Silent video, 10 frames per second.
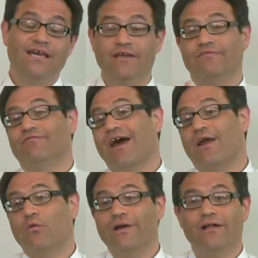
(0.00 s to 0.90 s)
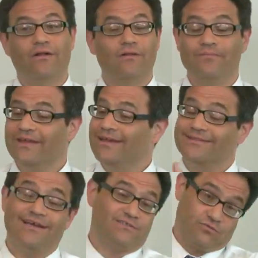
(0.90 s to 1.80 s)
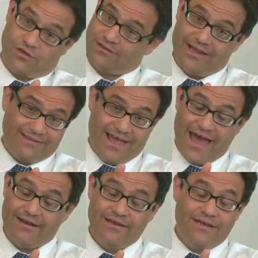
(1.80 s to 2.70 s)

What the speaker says: If you've got a will, it doesn't work like that.